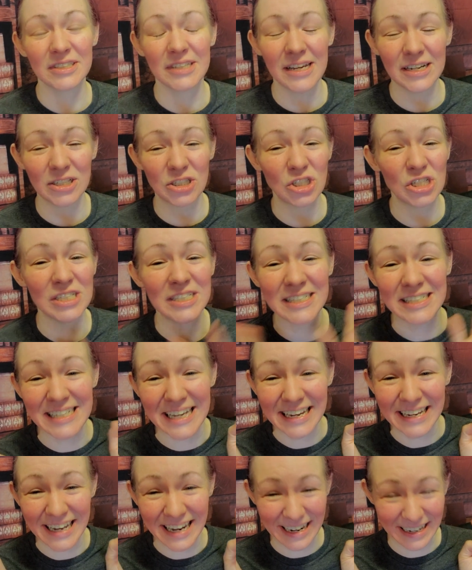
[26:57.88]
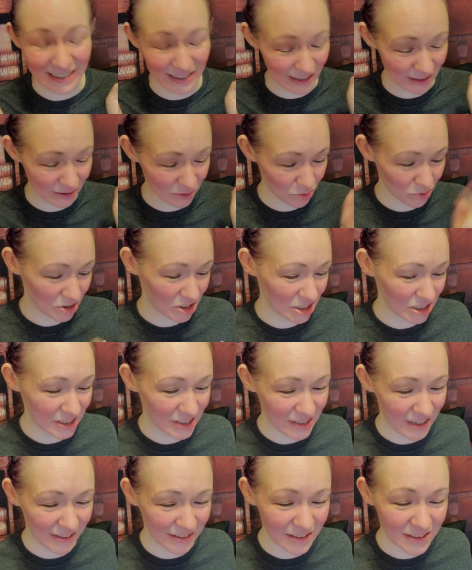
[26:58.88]
saying she's dingy. That's what she
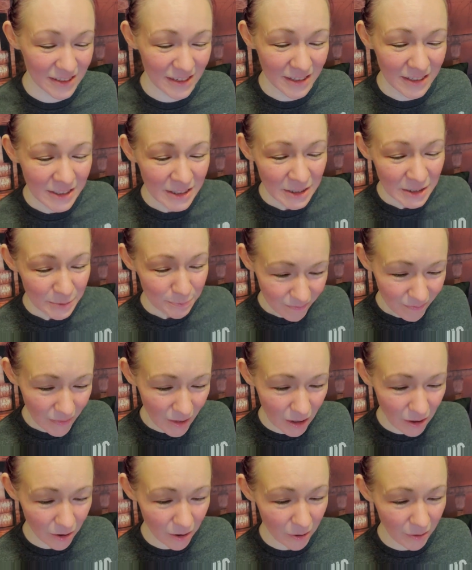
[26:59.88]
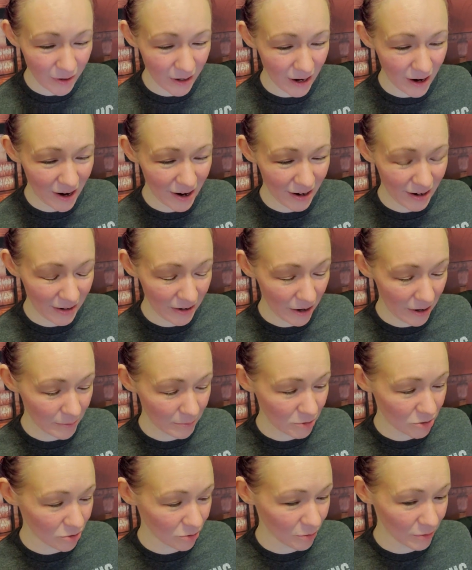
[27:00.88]
says. Oh God, I'm
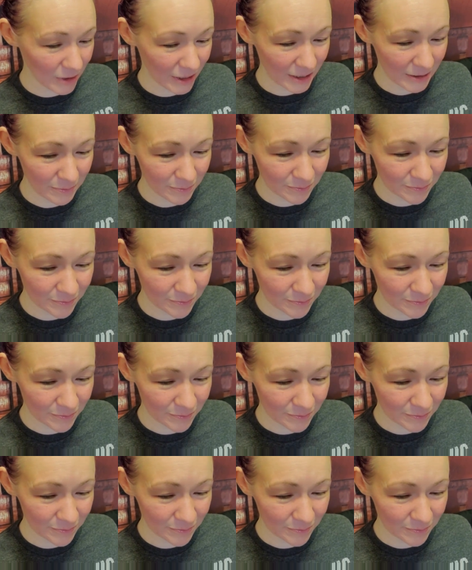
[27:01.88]
drooling.